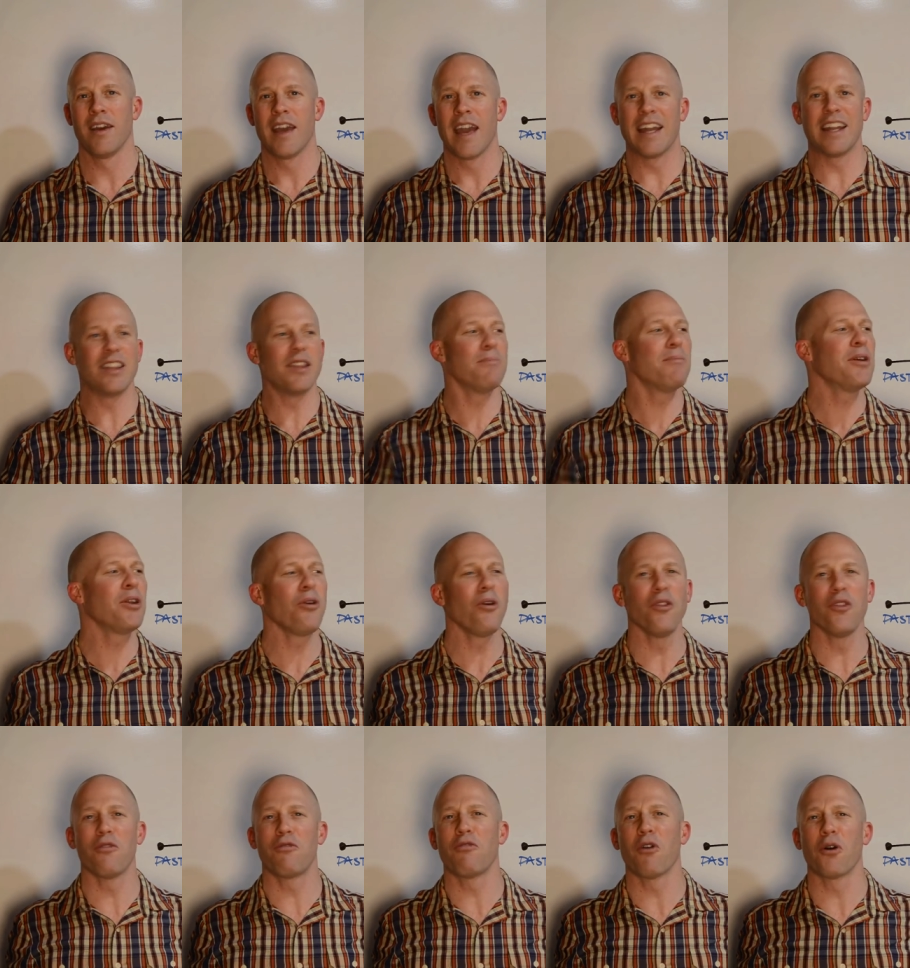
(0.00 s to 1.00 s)
And in the middle of
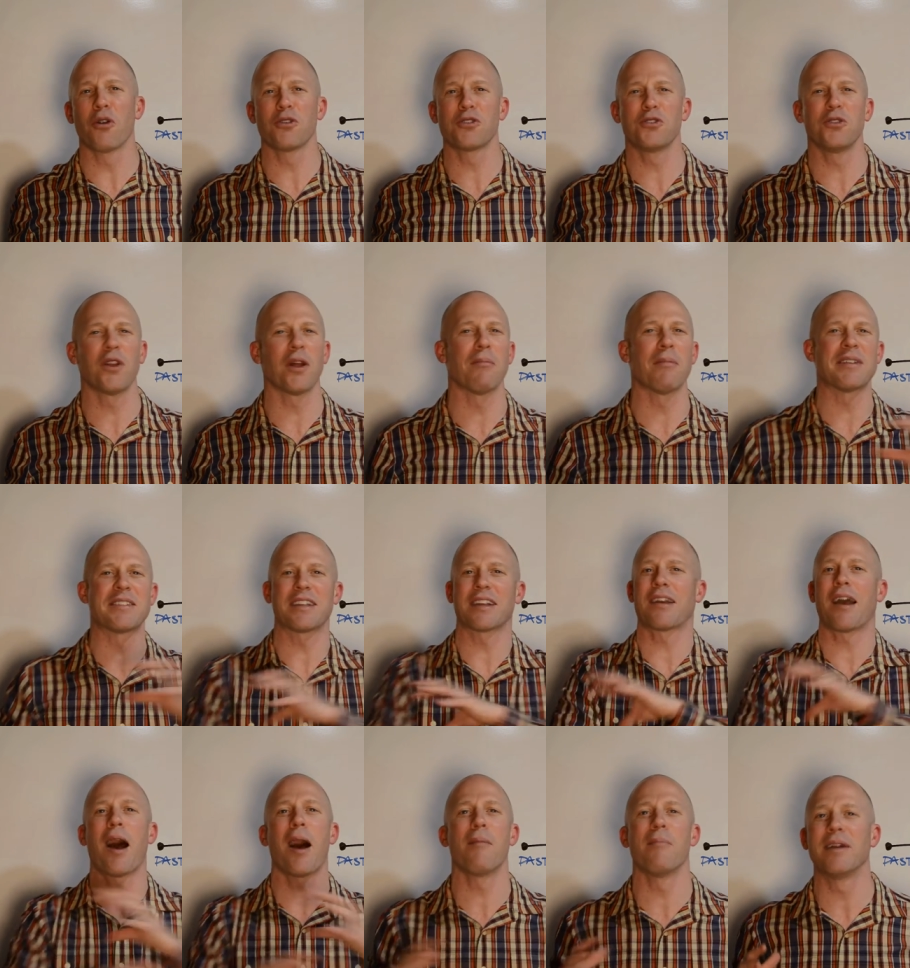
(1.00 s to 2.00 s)
the photo shoot, I must have
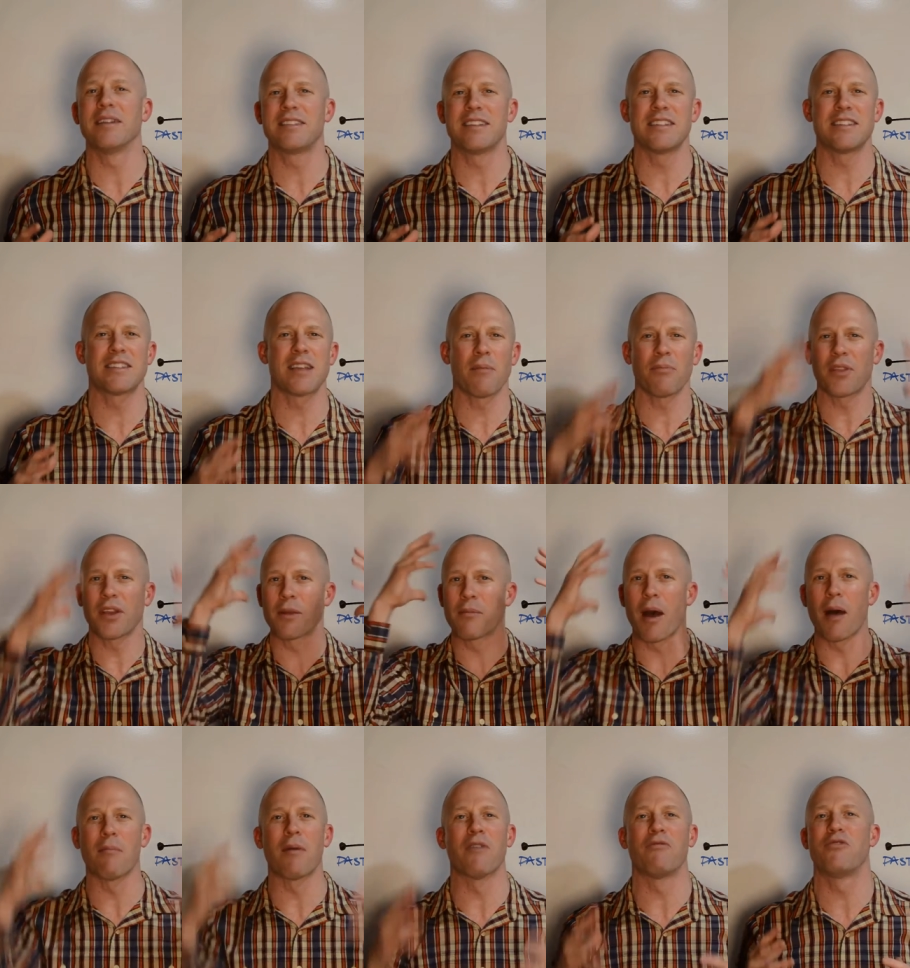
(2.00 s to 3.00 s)
commented something
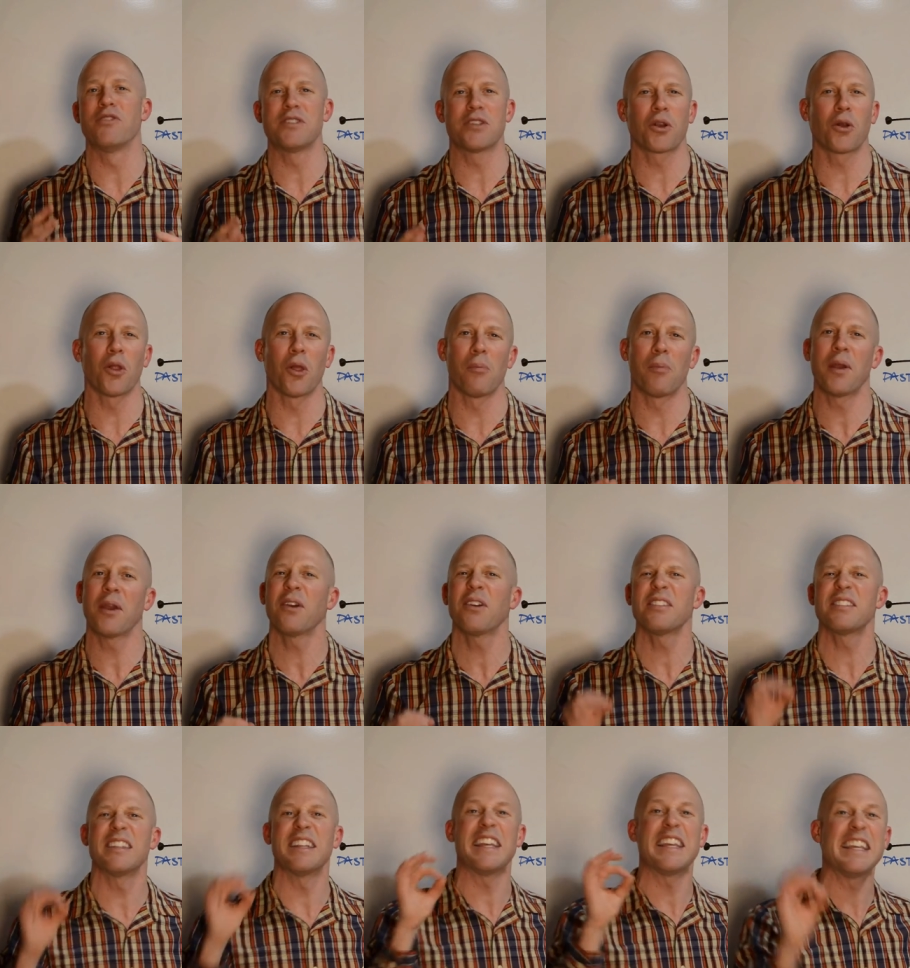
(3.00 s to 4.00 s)
about my physical
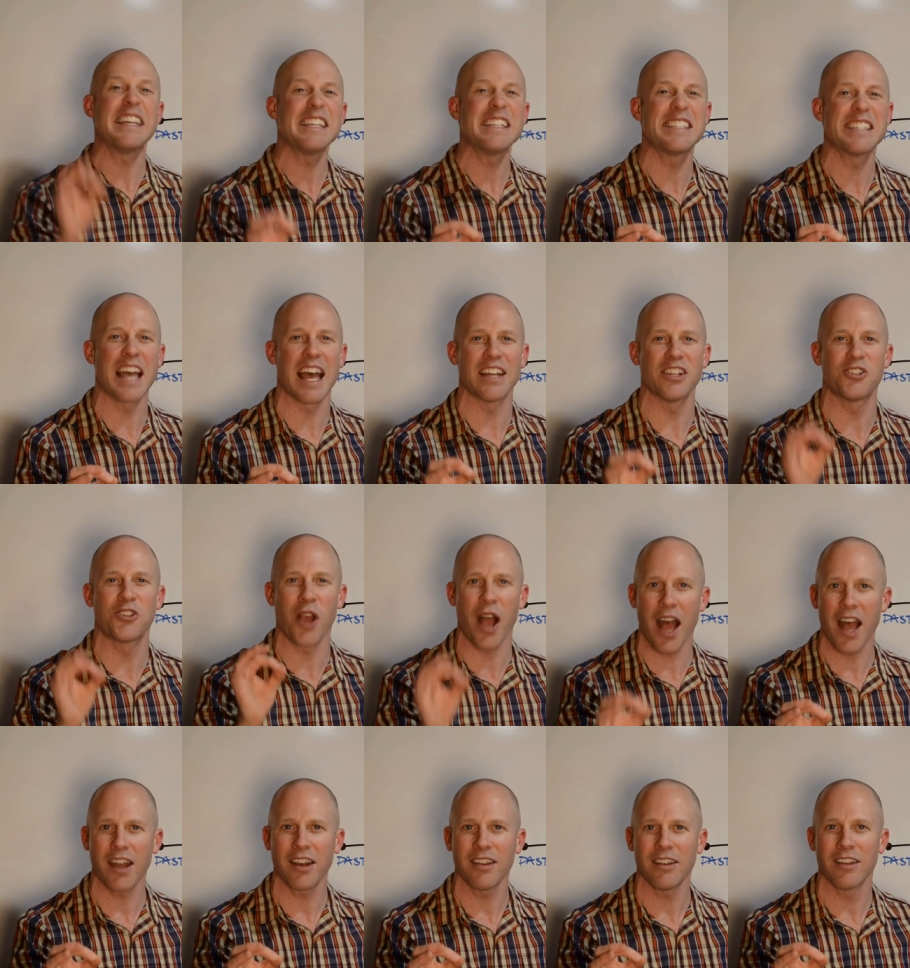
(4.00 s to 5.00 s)
appearance, and he said,
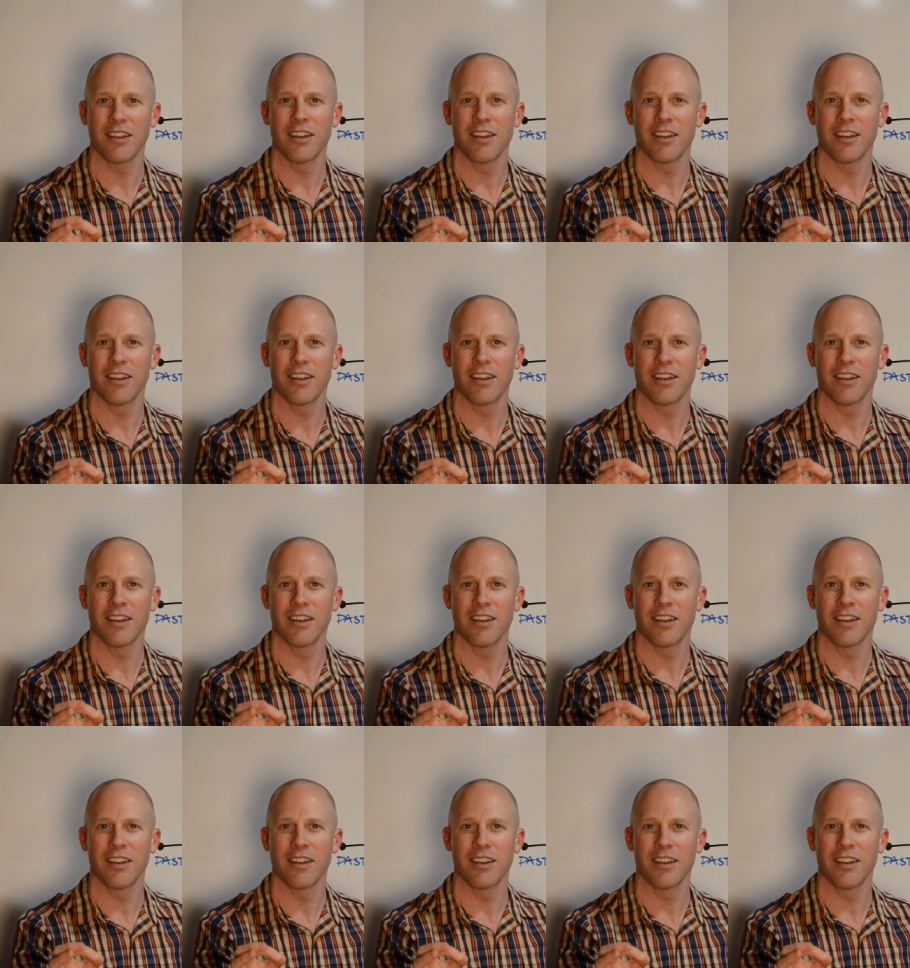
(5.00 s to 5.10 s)
"John,